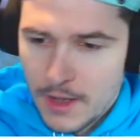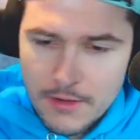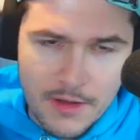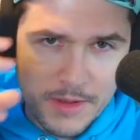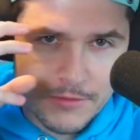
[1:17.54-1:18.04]
I
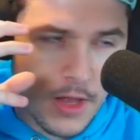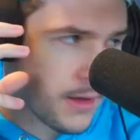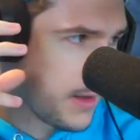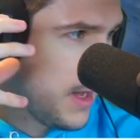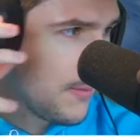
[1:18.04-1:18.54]
don't have my
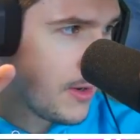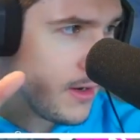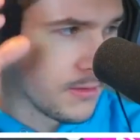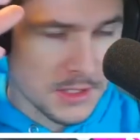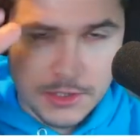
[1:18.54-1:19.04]
vlogging camera
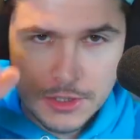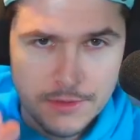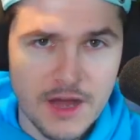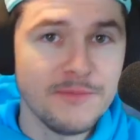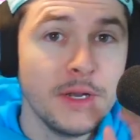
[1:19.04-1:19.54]
here. I was gonna show it off,